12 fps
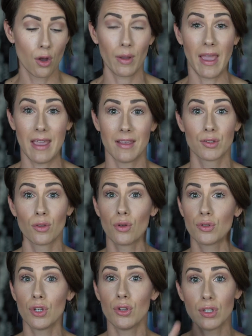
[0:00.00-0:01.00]
Okay, so
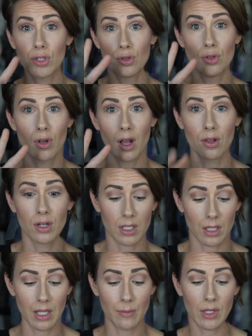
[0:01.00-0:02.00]
those are using 2 colors.
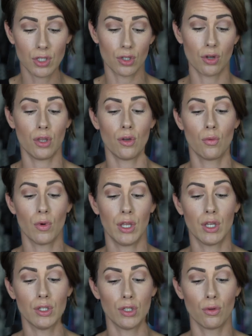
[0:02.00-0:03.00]
Let me show you what
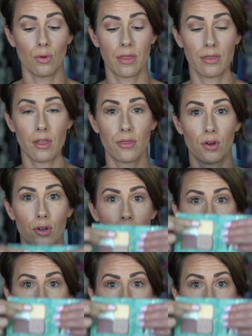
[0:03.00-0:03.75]
you can do with the 3rd